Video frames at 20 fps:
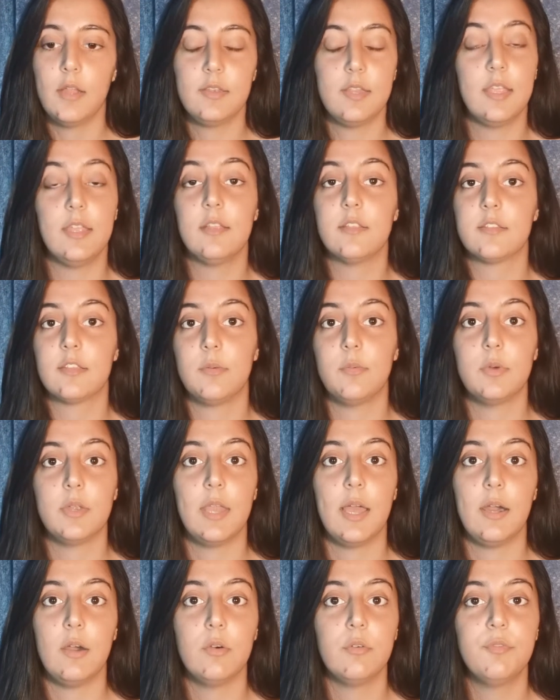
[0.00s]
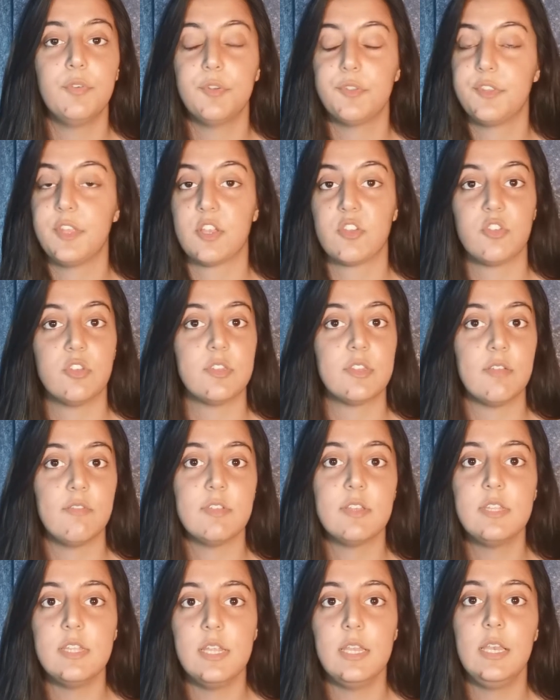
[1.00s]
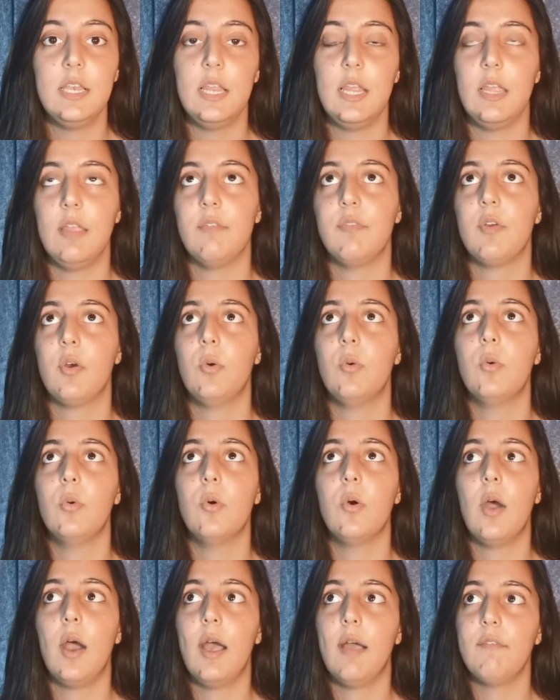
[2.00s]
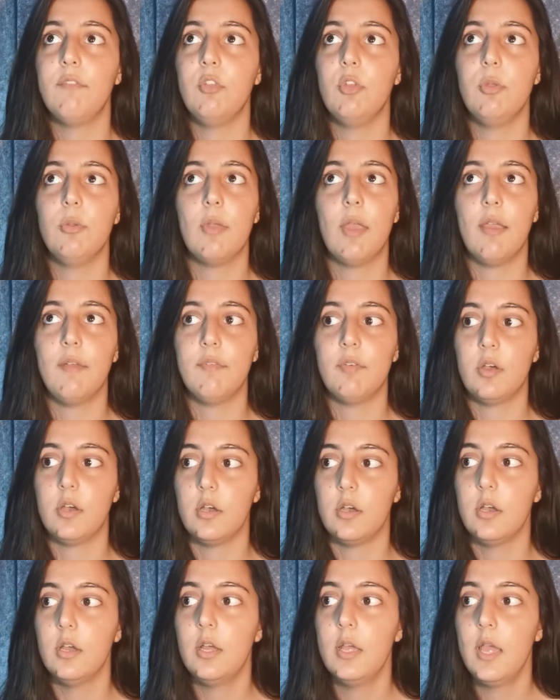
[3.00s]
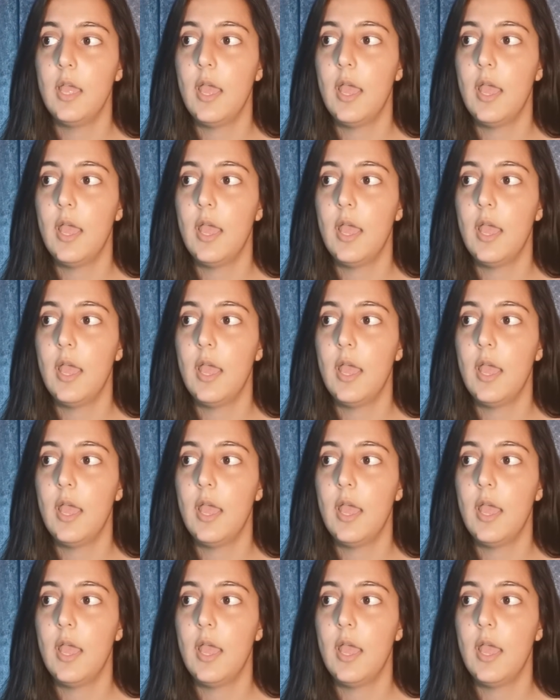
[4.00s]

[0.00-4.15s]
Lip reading: taken someone out for Section 17 leave, or have you ever